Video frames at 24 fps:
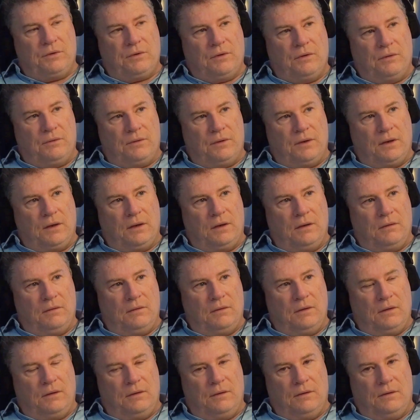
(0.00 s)
going today.
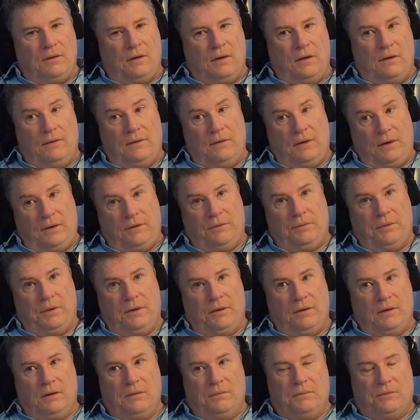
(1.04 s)
And next
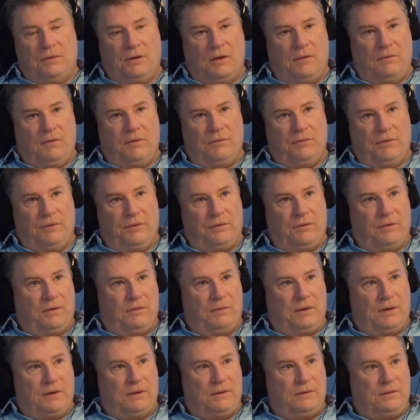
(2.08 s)
week I'm travelling for 3
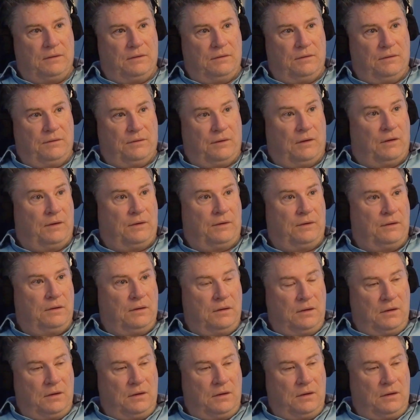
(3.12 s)
weeks, solid,